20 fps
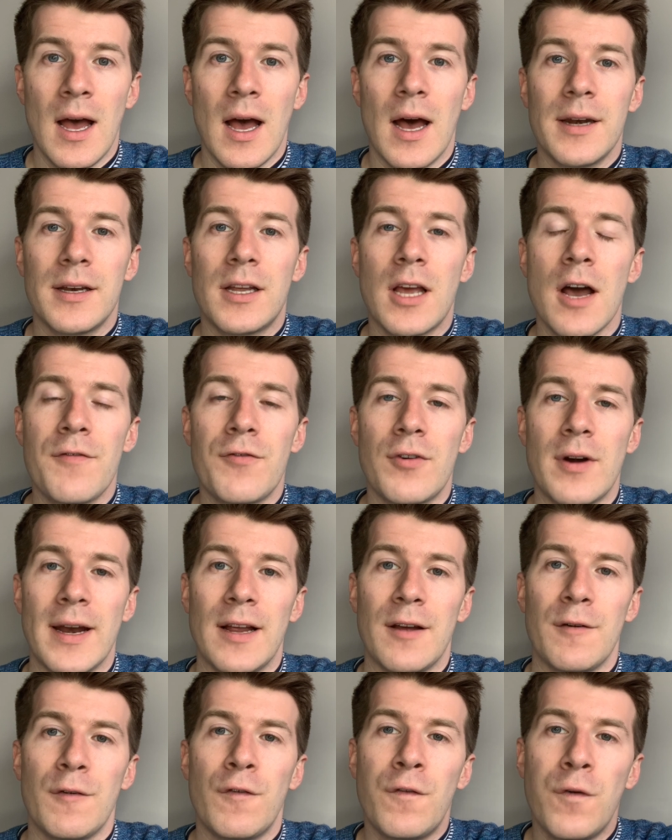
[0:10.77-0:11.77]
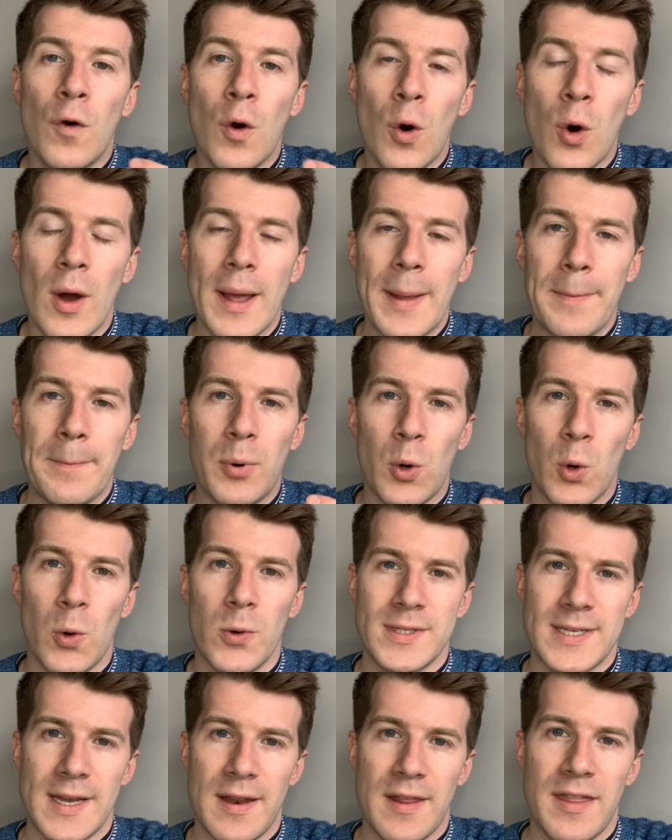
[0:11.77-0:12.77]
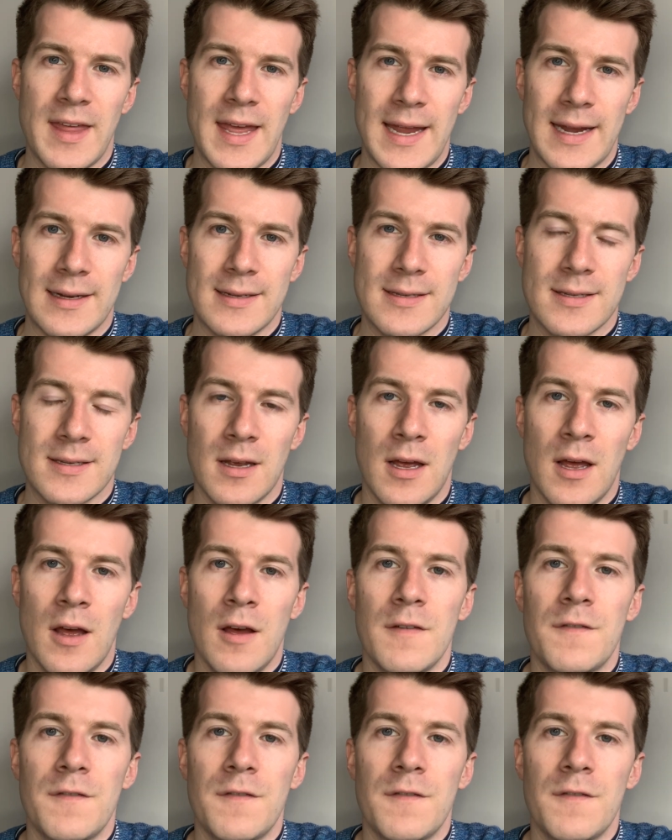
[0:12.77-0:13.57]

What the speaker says: and covering four important things.